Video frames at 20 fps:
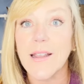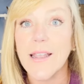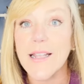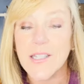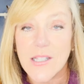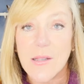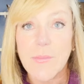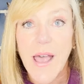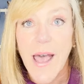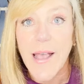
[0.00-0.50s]

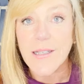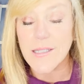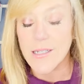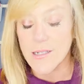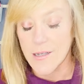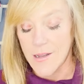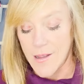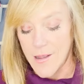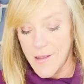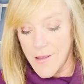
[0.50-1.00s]
It's the
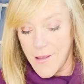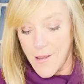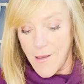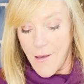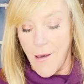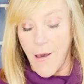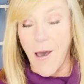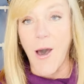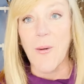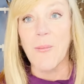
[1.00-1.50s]
best.
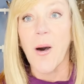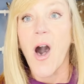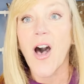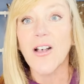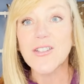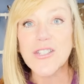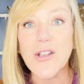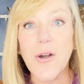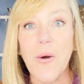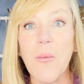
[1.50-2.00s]
Um,
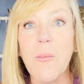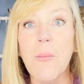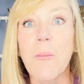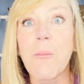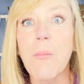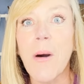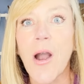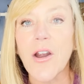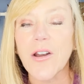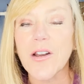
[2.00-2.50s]
also,
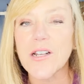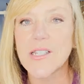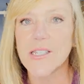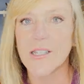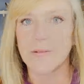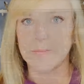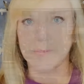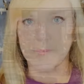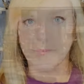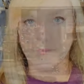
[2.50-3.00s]
Mark's.